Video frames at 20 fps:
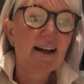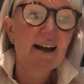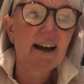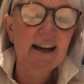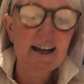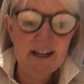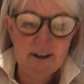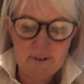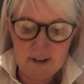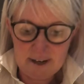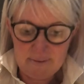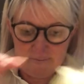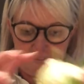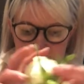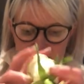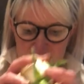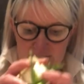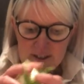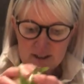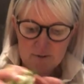Anyway,
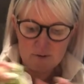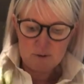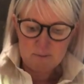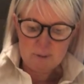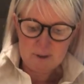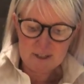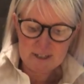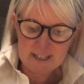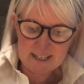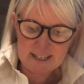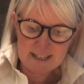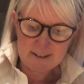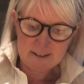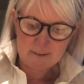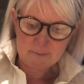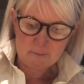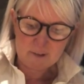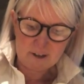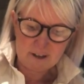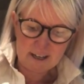I will put in
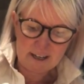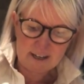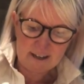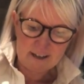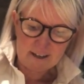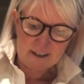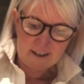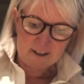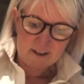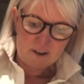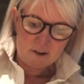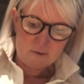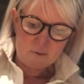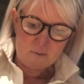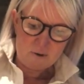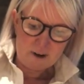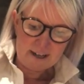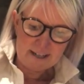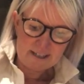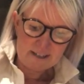my
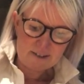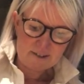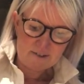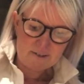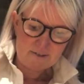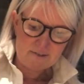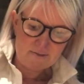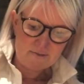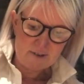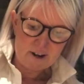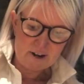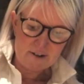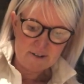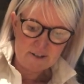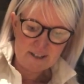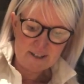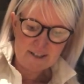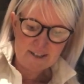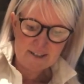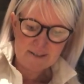white
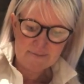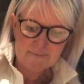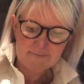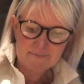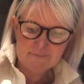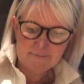roses